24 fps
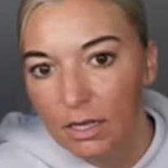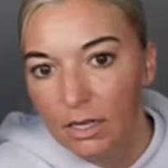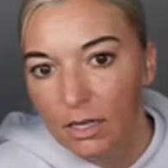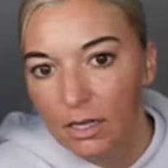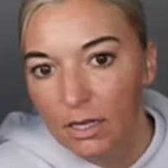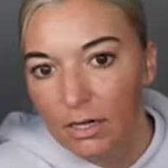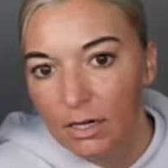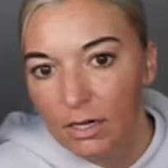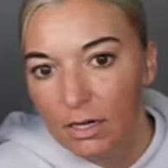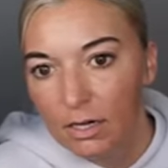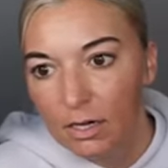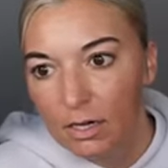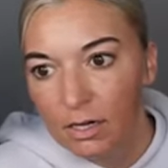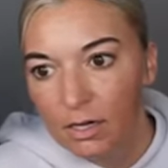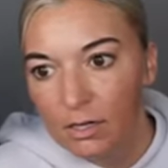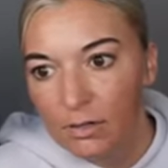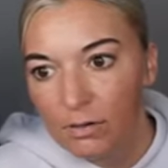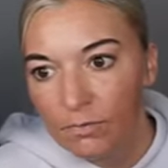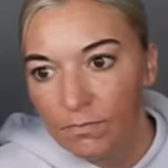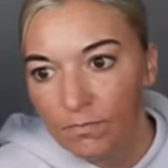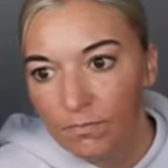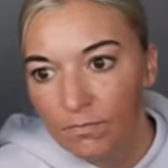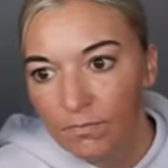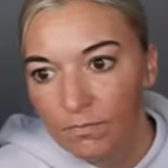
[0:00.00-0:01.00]

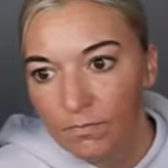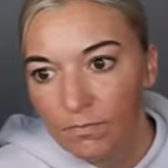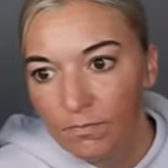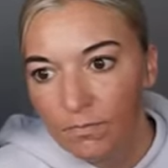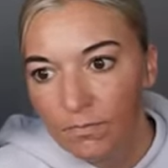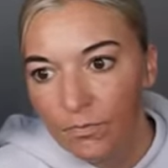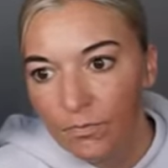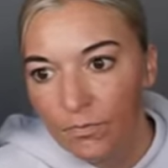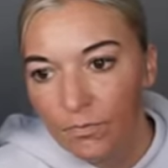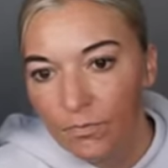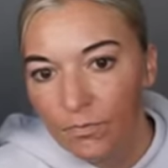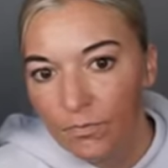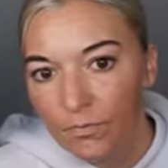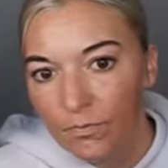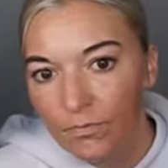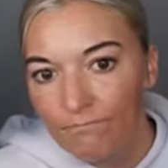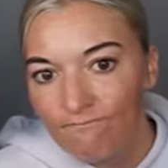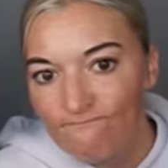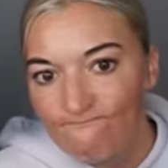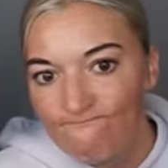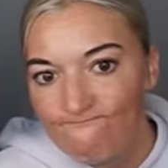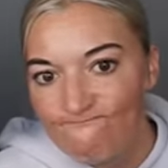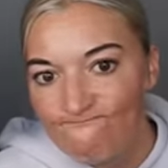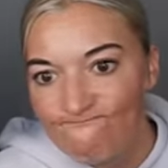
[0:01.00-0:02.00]

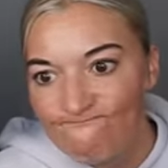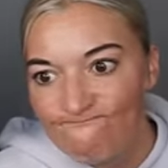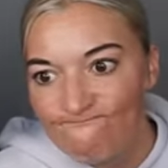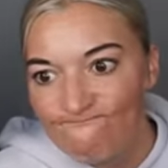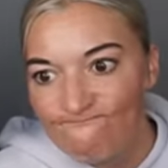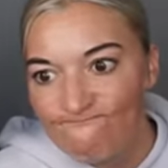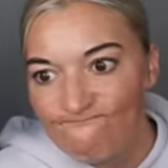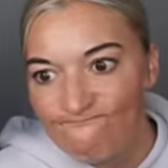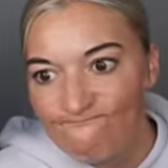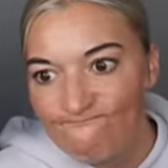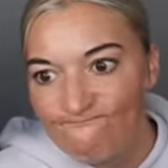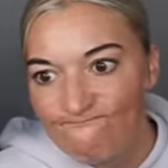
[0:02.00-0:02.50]
The person shown says nothing.